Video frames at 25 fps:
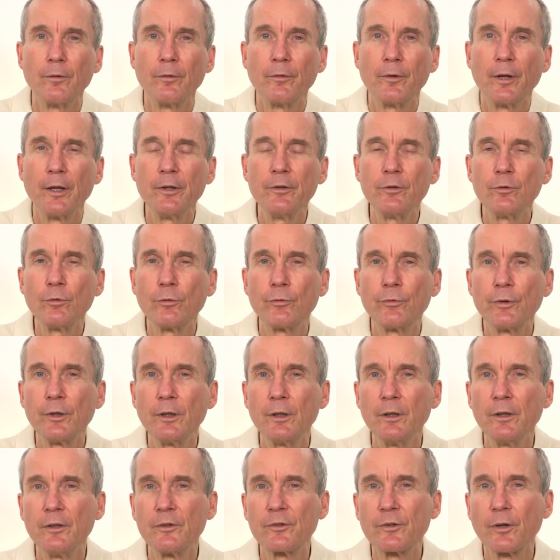then you
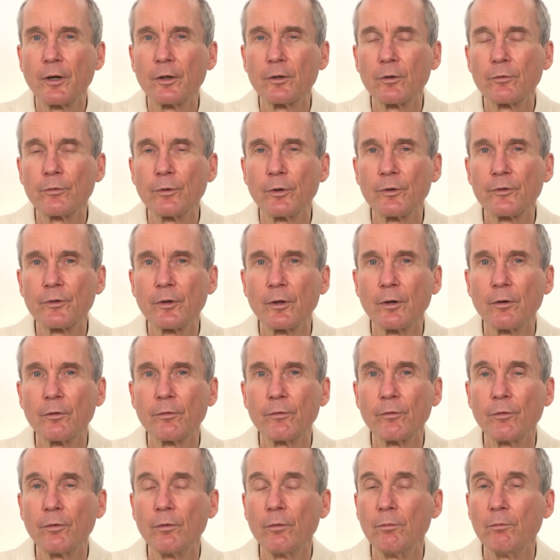feel inside of
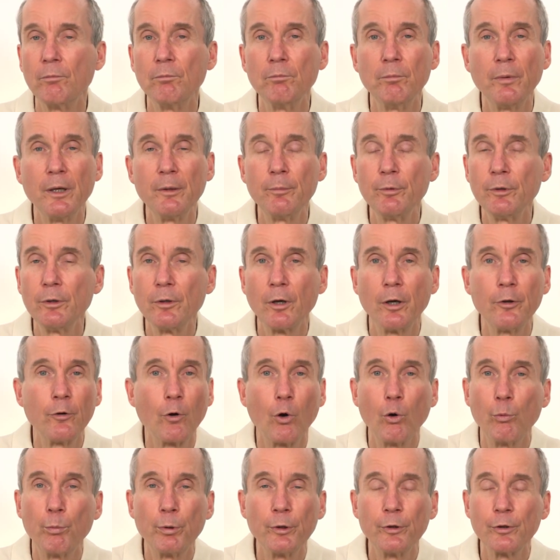yourself maybe an
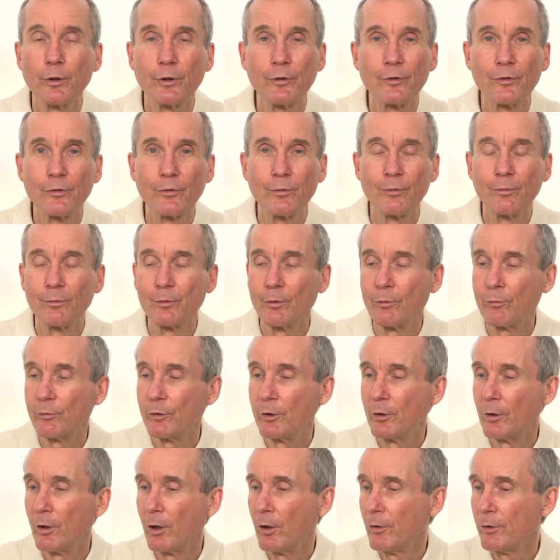openness. You
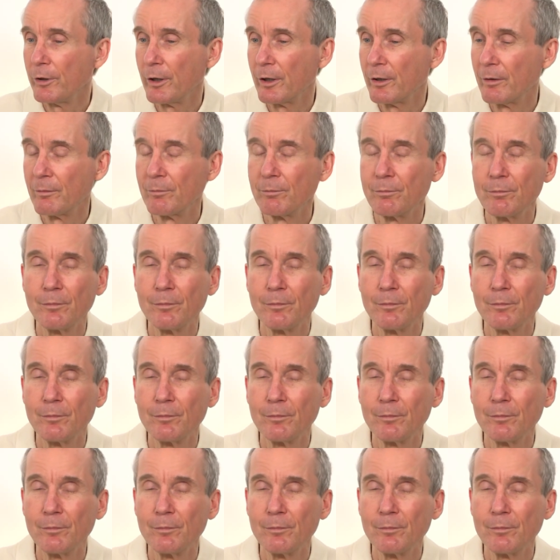feel, oh yeah,